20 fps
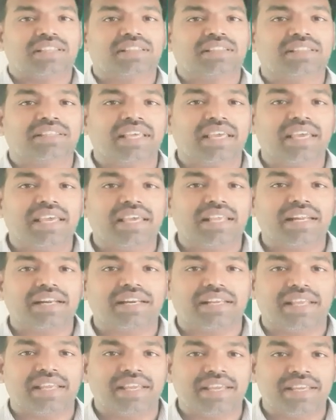
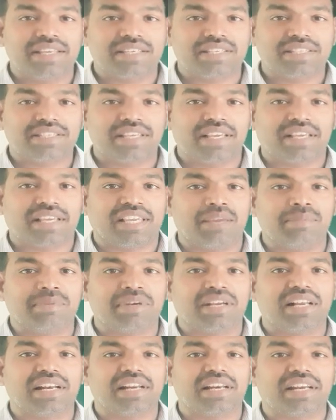there is a
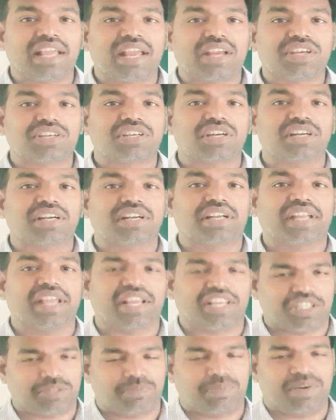chemical reaction
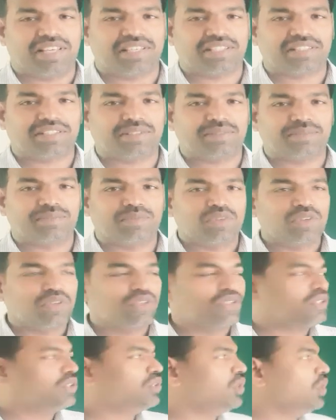takes place.
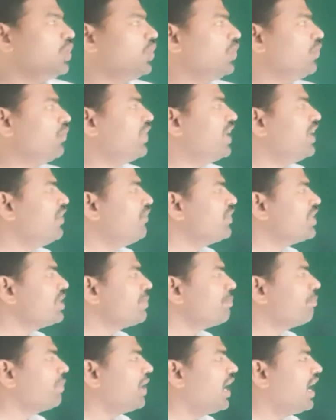So when
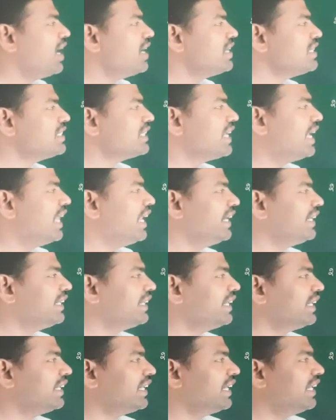we pass
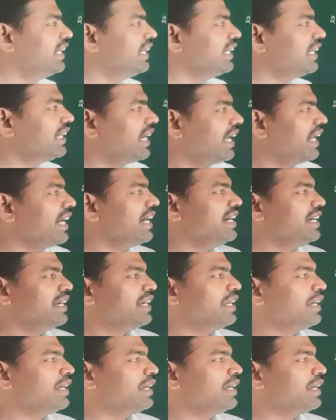electrical current